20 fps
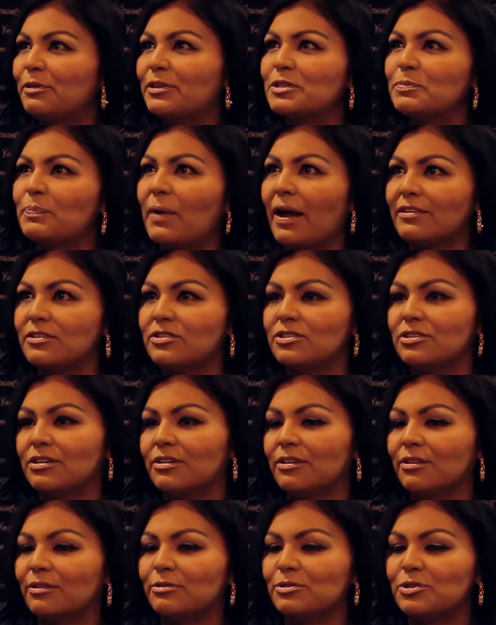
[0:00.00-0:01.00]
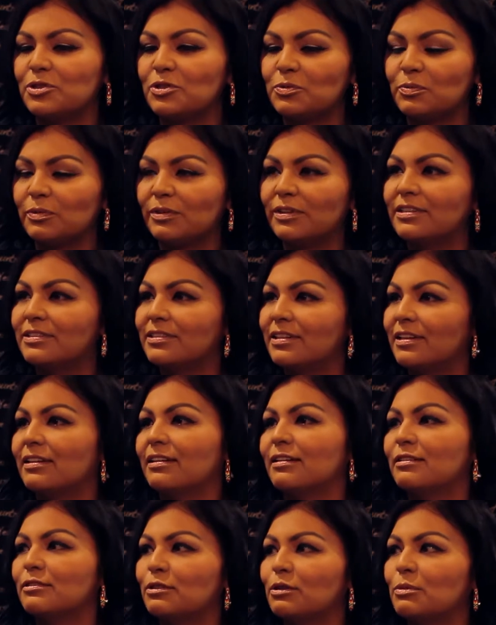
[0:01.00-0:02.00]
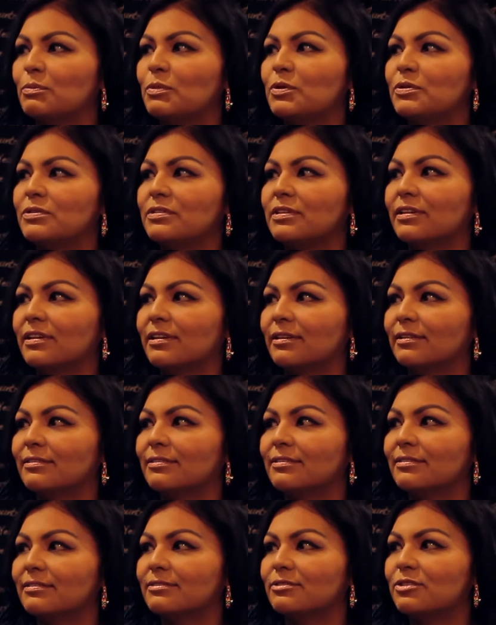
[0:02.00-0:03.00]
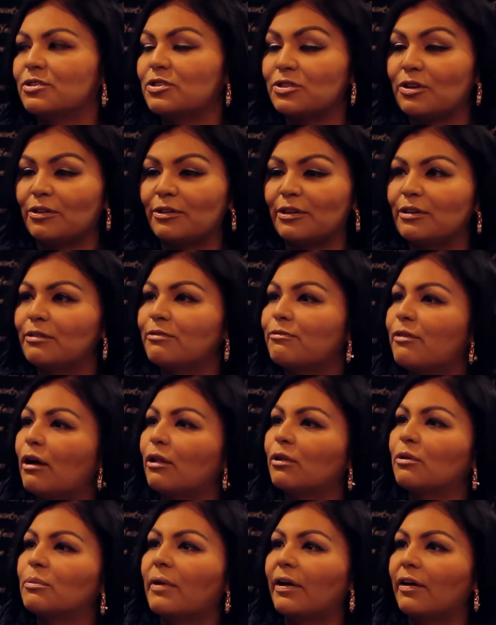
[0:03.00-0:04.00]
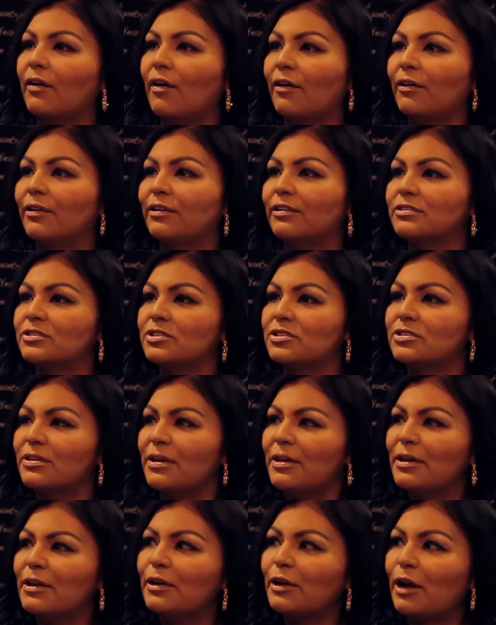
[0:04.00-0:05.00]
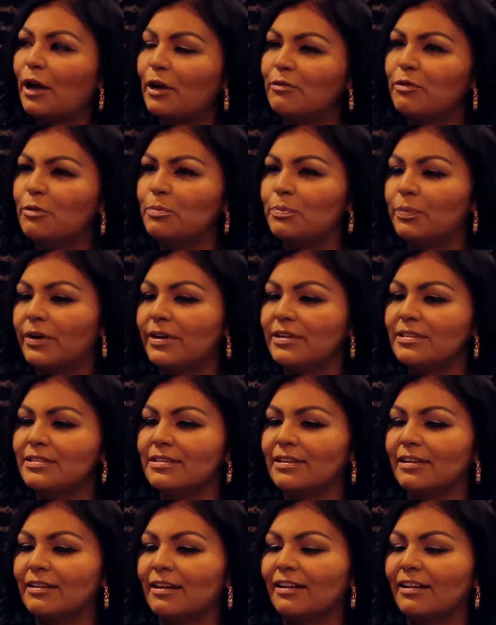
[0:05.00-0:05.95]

this past year I was just really digging into the music and just starting to follow my heart and just kind of embracing it.